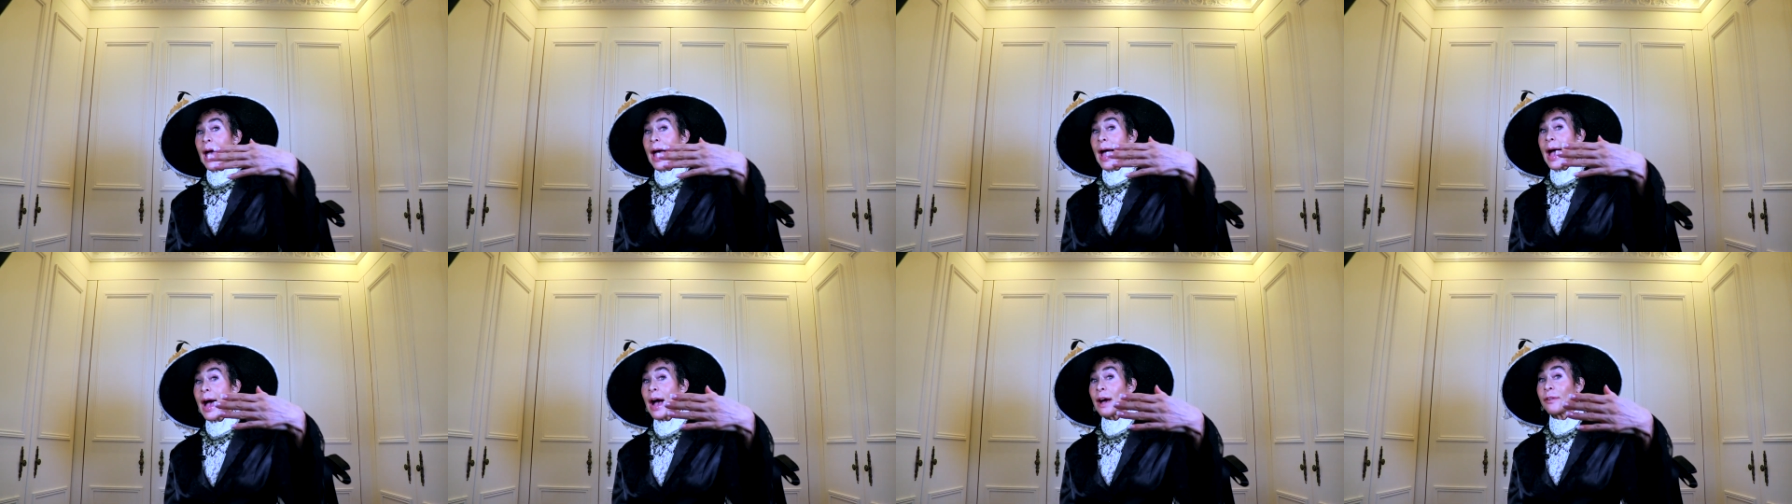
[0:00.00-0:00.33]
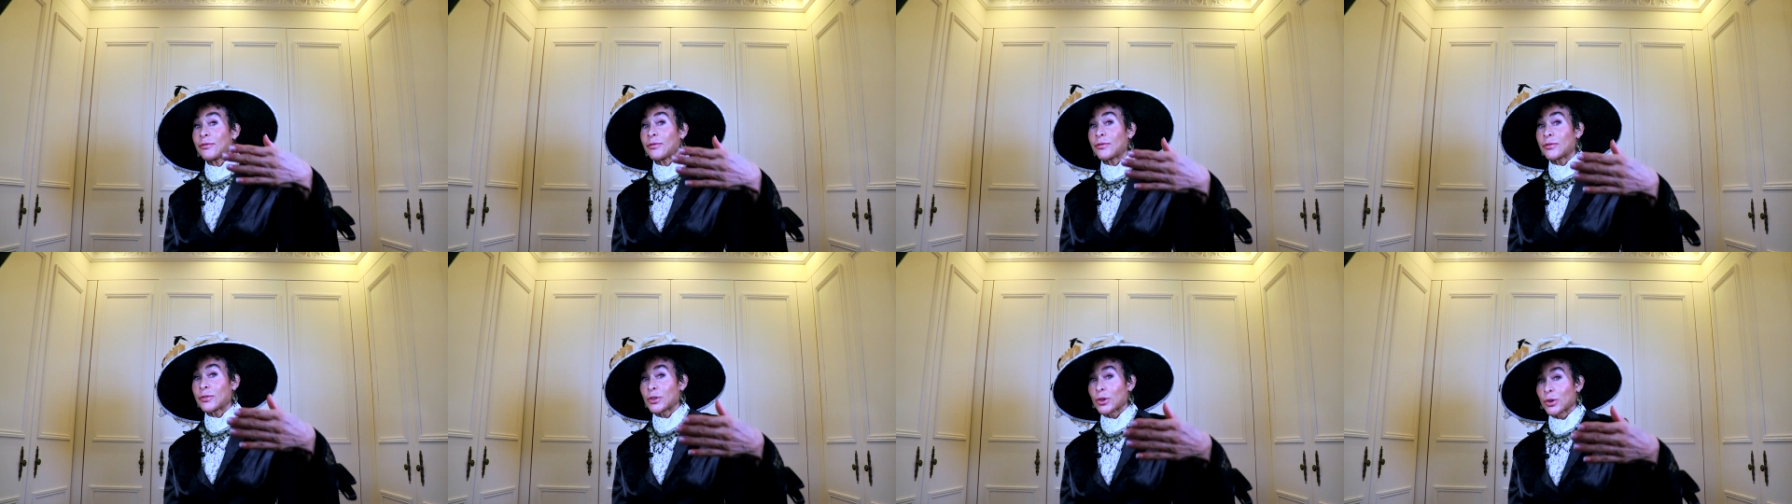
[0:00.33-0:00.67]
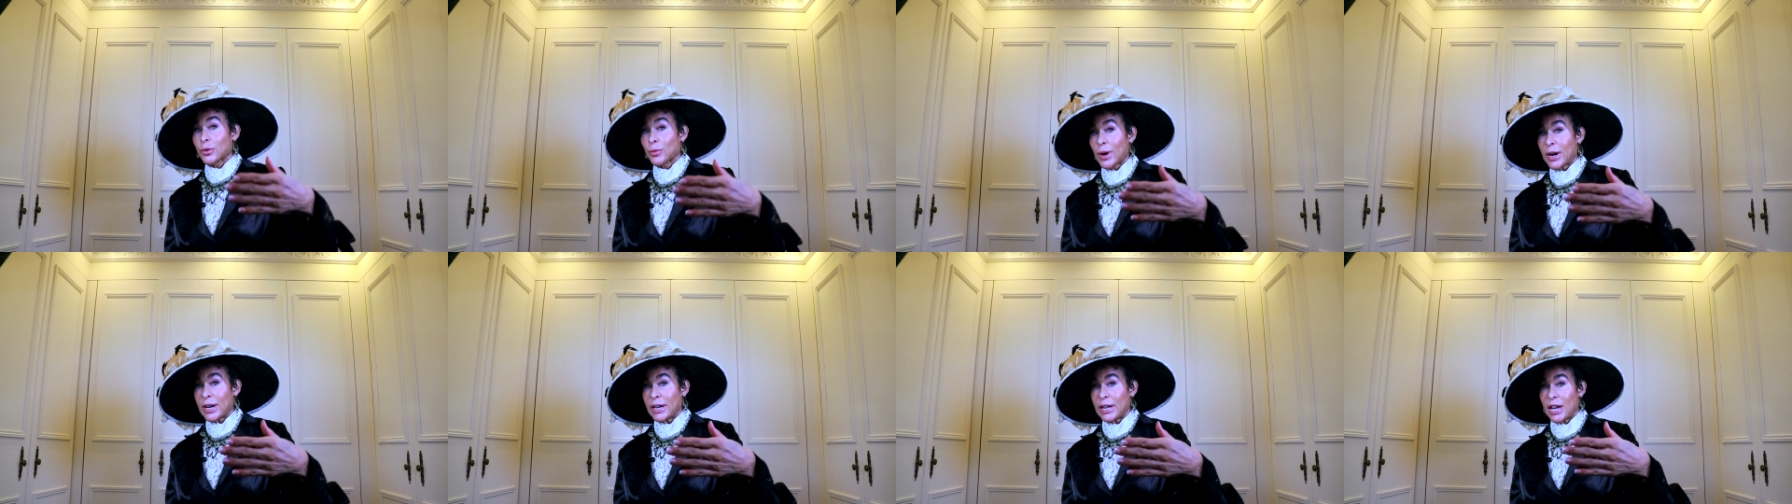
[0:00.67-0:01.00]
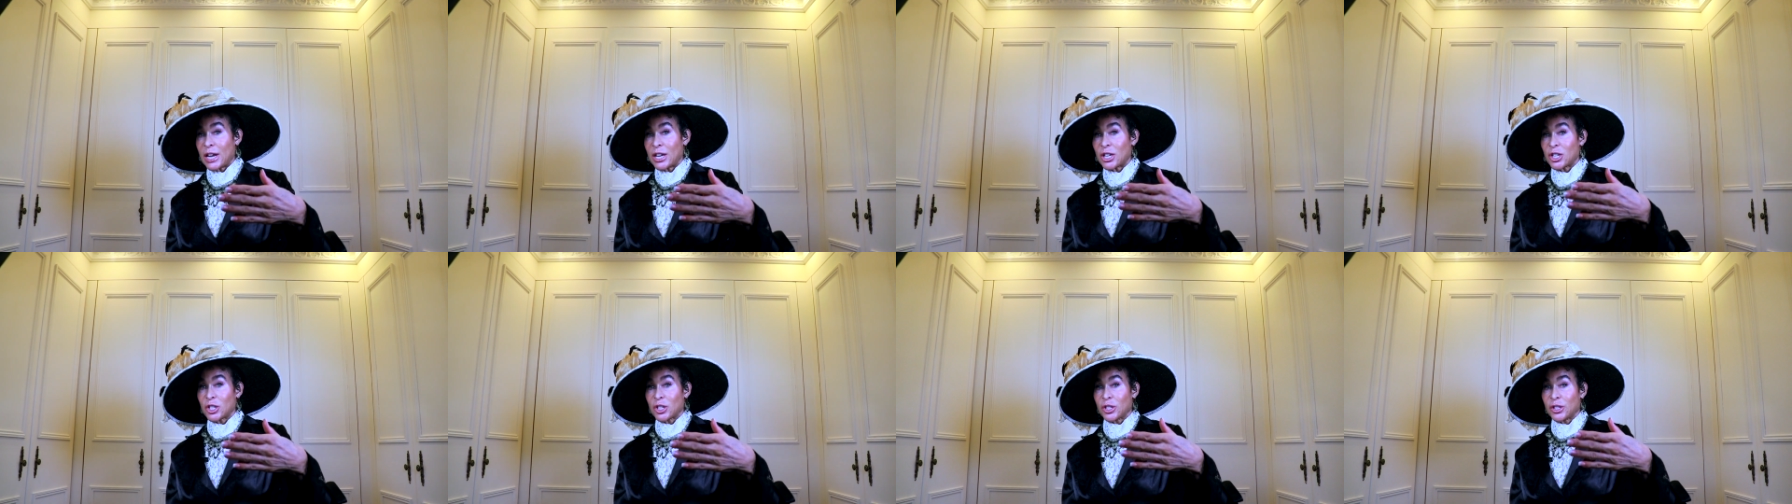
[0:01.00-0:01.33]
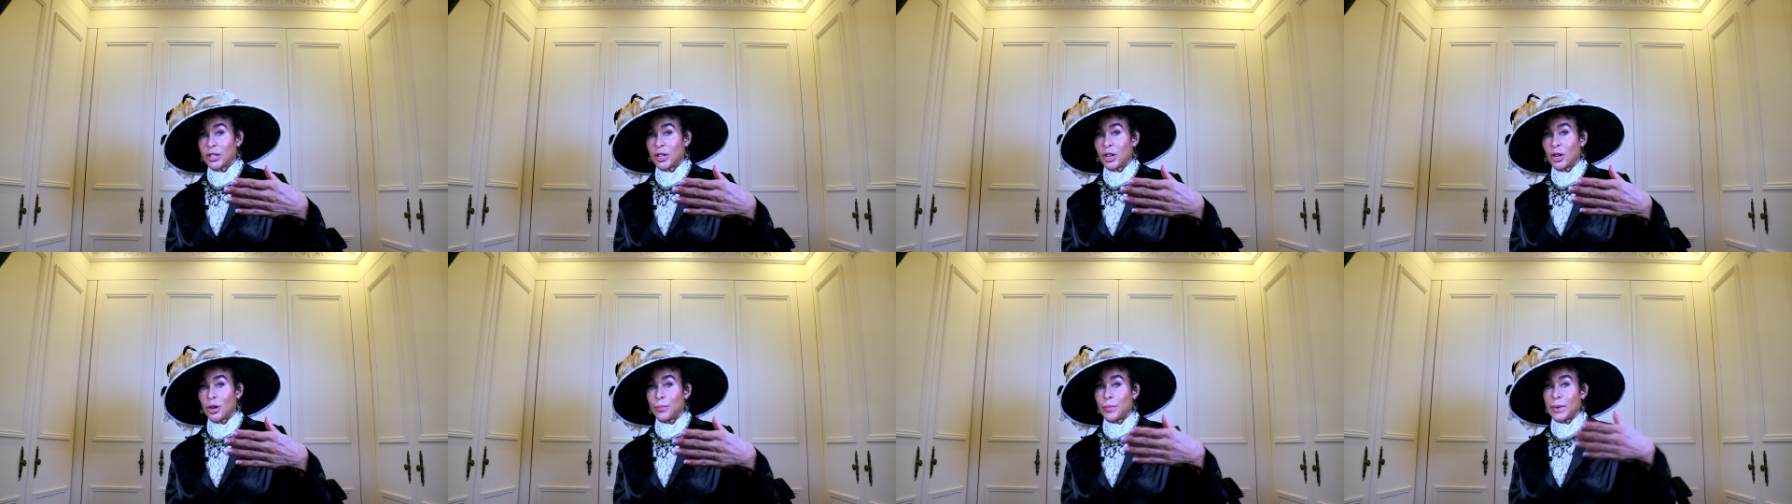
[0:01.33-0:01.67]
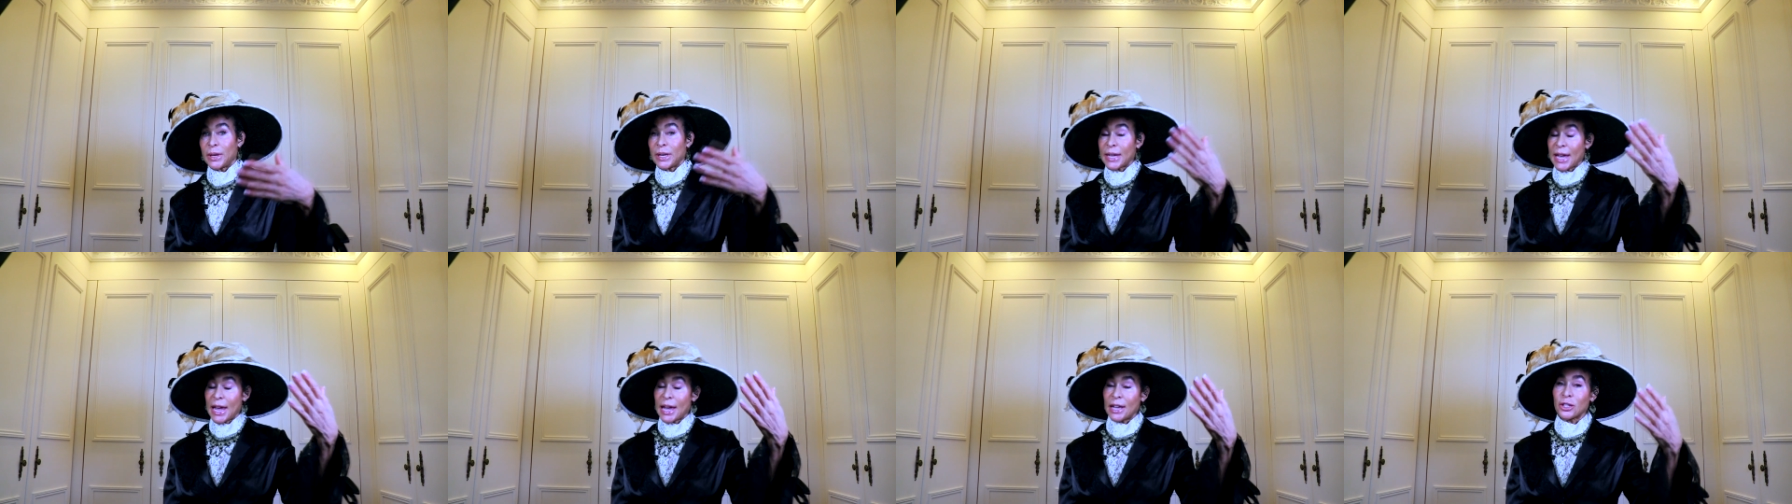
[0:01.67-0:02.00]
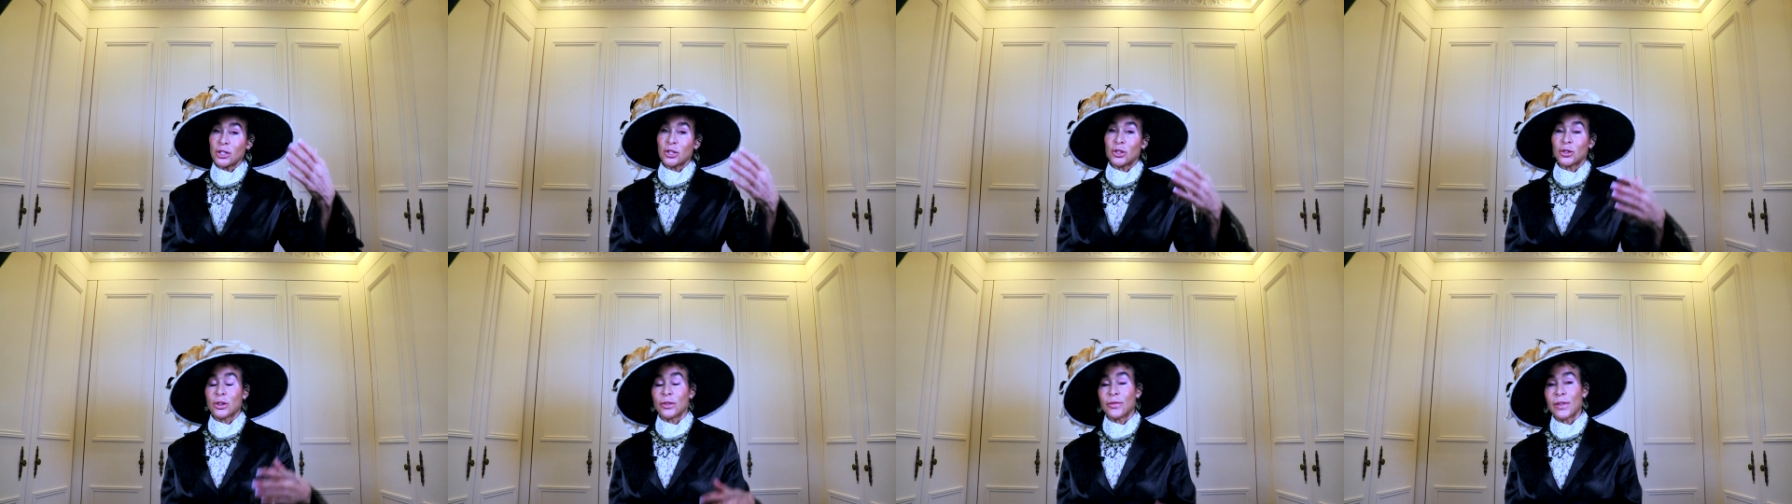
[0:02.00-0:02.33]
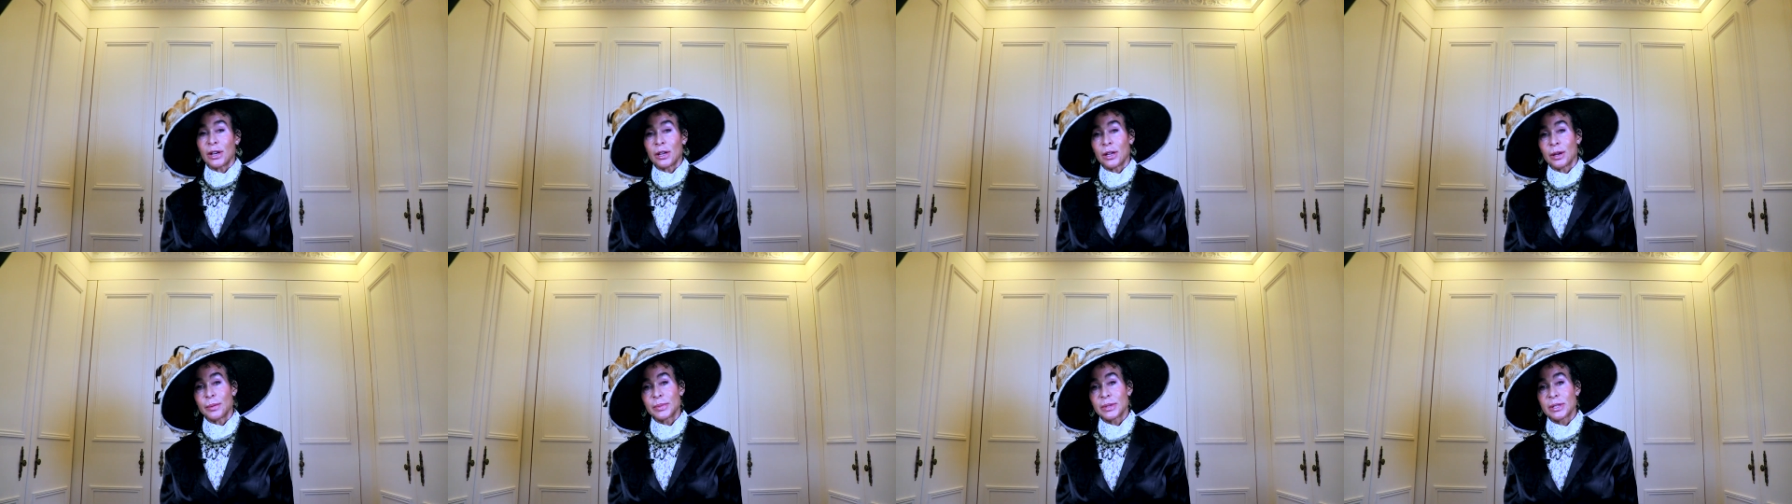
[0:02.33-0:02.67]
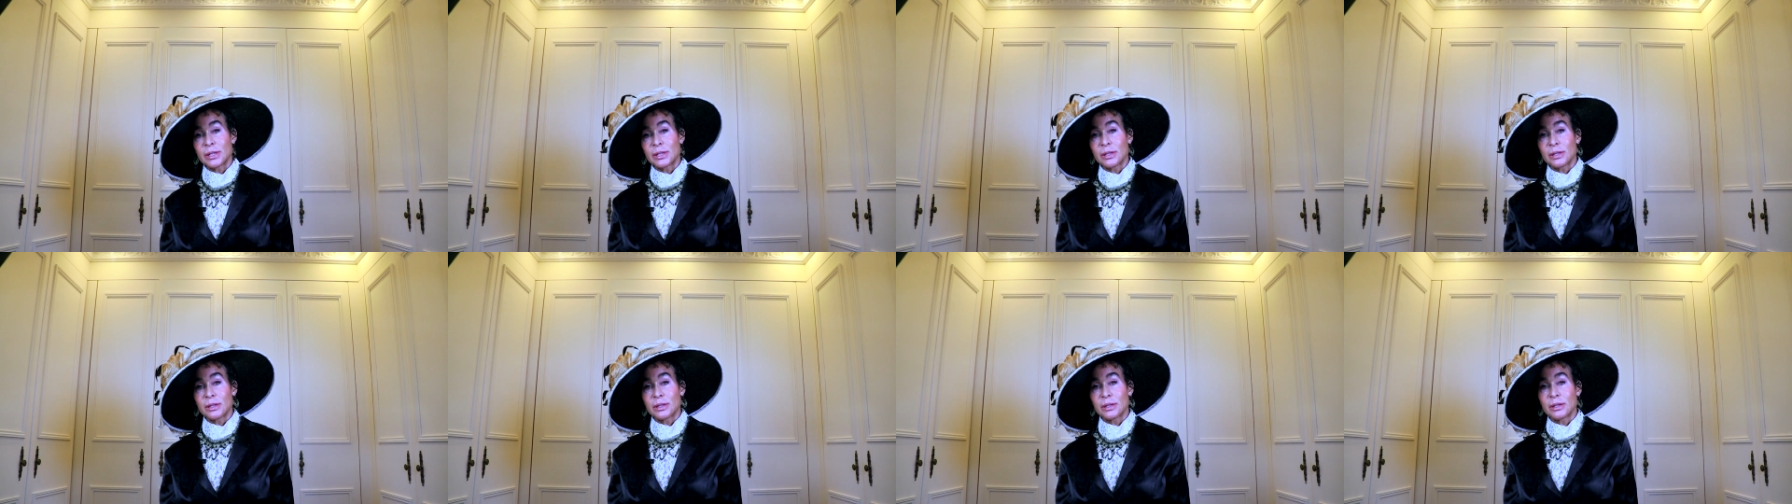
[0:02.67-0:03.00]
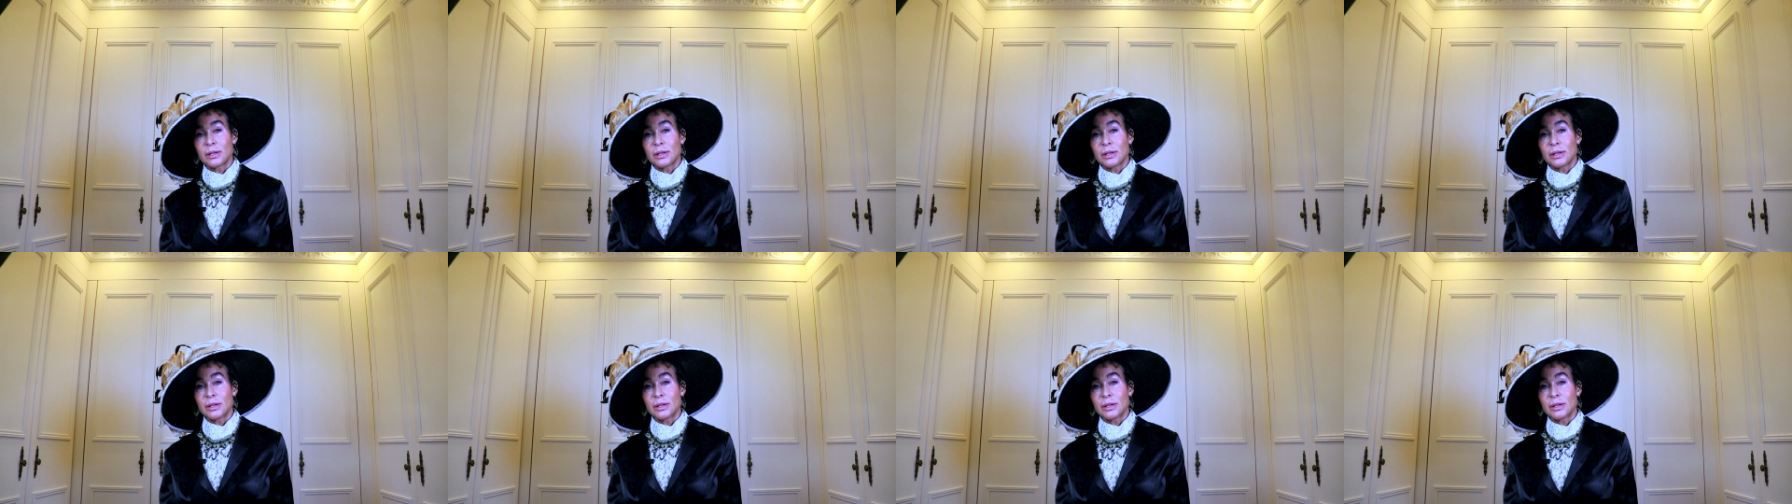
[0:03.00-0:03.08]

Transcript: after radiation therapy cancer develops?